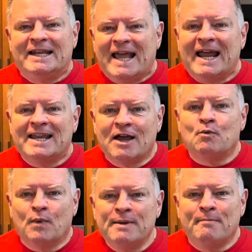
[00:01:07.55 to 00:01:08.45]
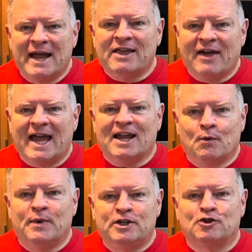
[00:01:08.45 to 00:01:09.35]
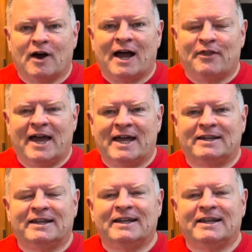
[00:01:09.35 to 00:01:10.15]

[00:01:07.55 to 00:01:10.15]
Dad, can we make that? Can we try that?